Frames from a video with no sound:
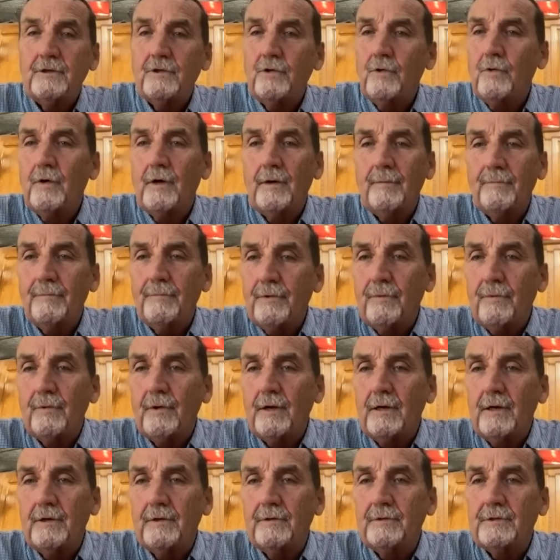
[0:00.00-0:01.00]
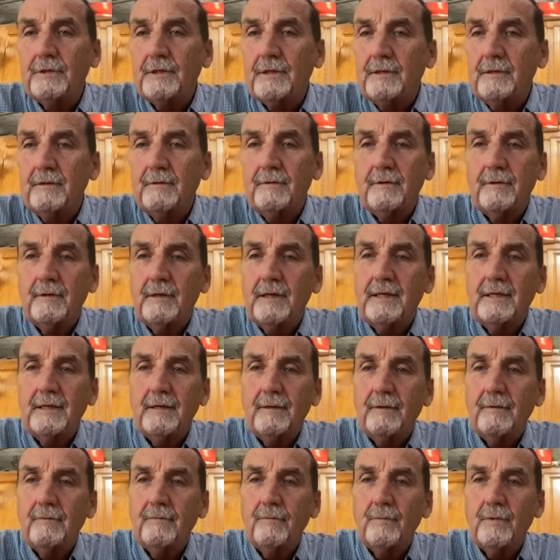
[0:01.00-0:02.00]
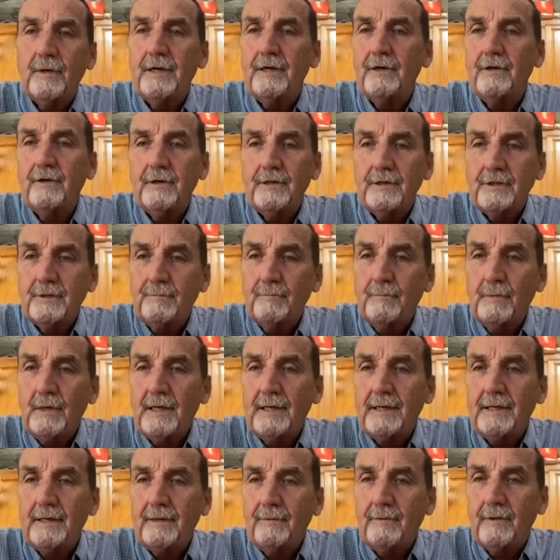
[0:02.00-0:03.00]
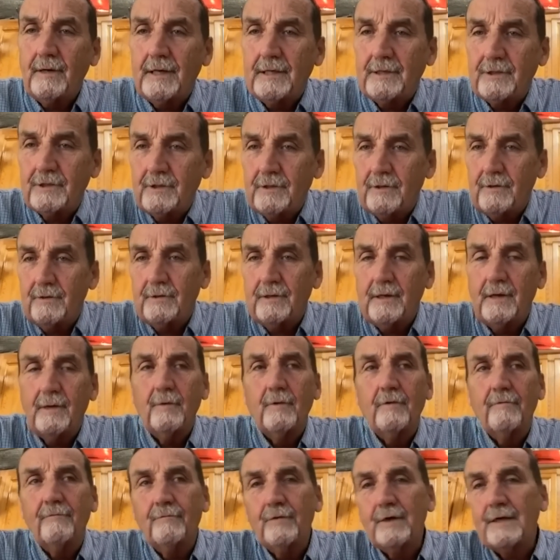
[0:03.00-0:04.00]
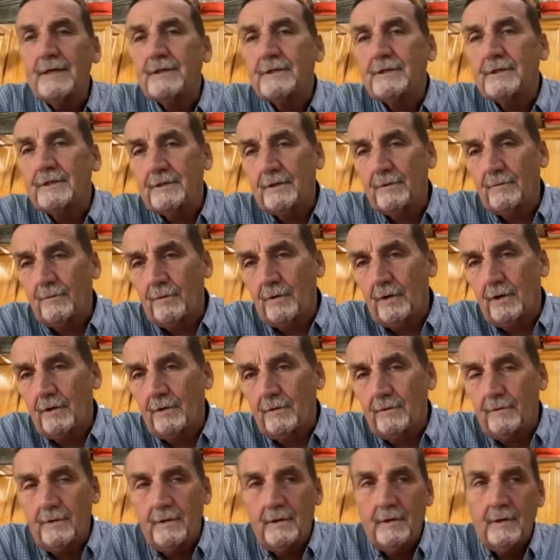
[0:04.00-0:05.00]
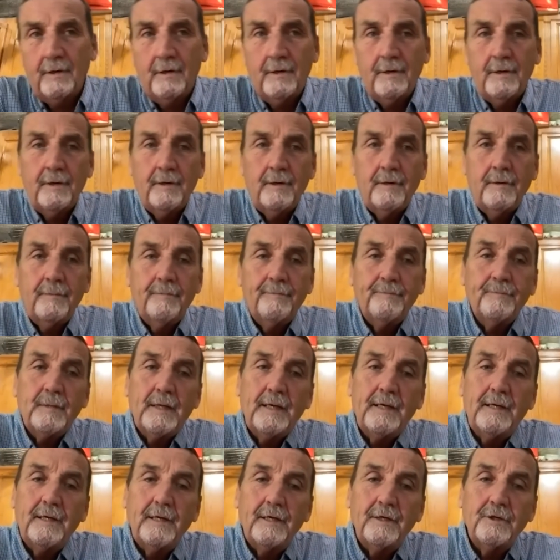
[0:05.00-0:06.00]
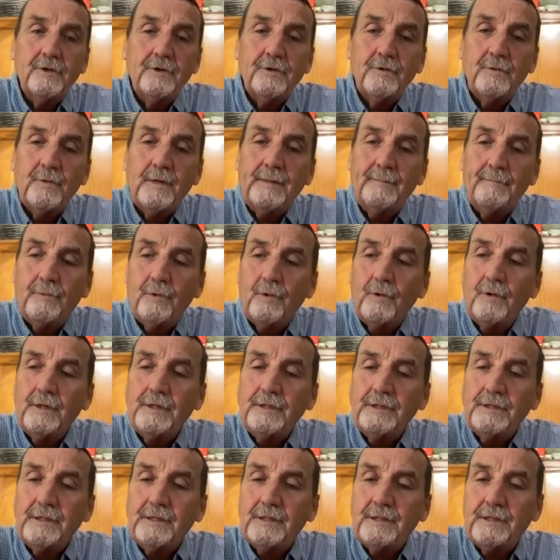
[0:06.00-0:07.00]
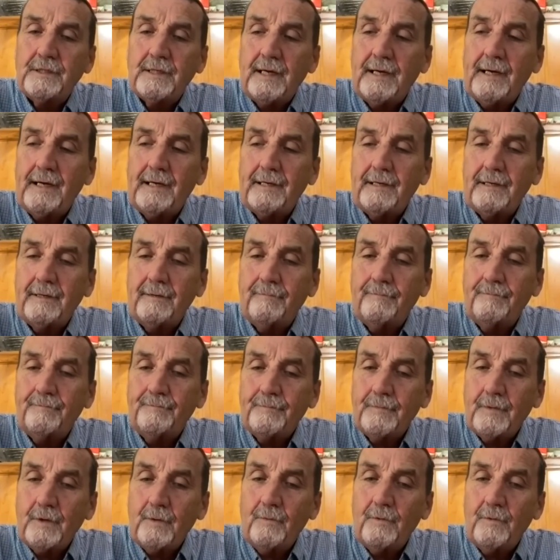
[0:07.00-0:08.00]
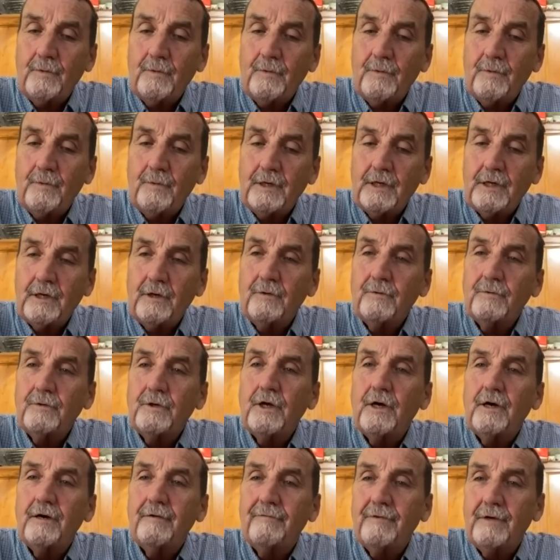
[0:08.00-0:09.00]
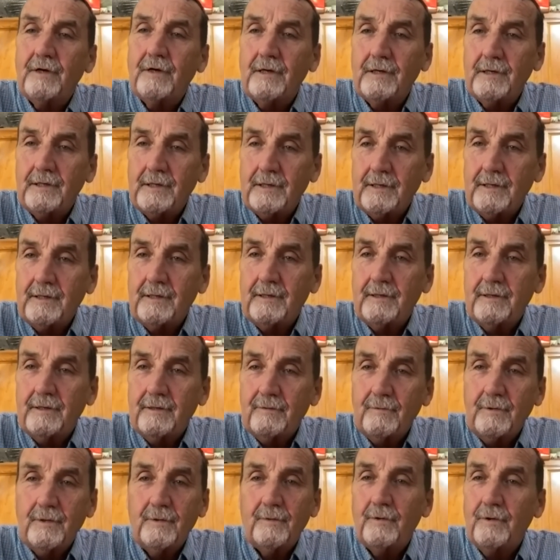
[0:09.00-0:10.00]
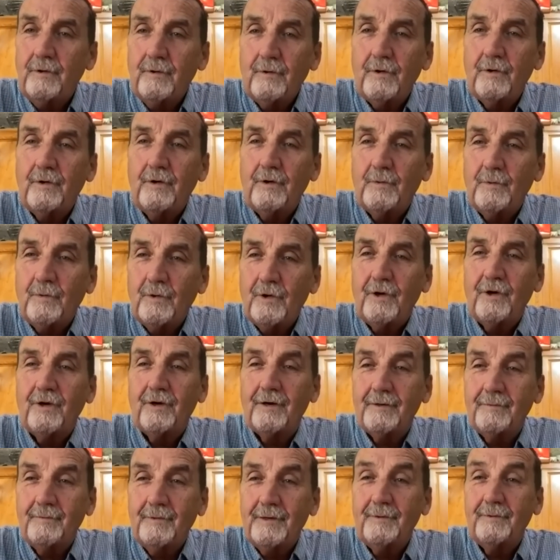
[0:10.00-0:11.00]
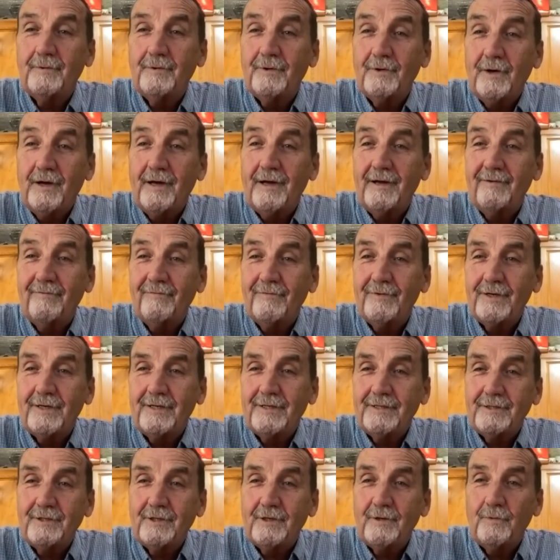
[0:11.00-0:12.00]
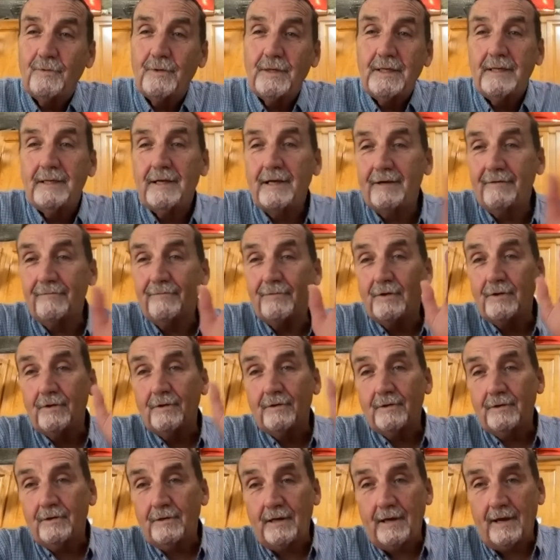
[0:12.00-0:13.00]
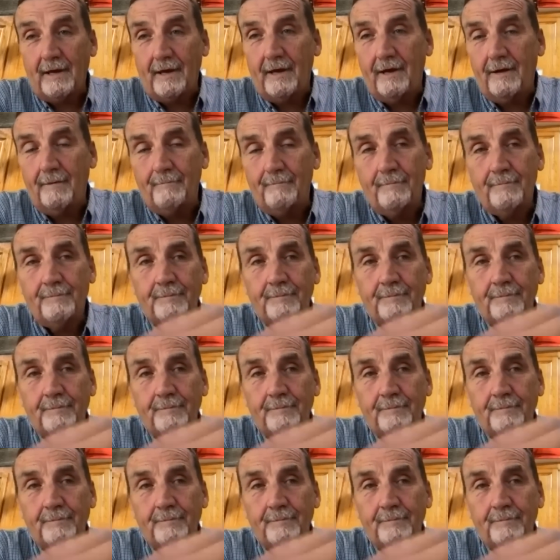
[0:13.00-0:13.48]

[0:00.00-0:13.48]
tore up the roads and in the winter it's muddy right so they were fixing the road and us three boys decided we were going to go dove hunting we weren't going to work we were going to have fun so we left the camp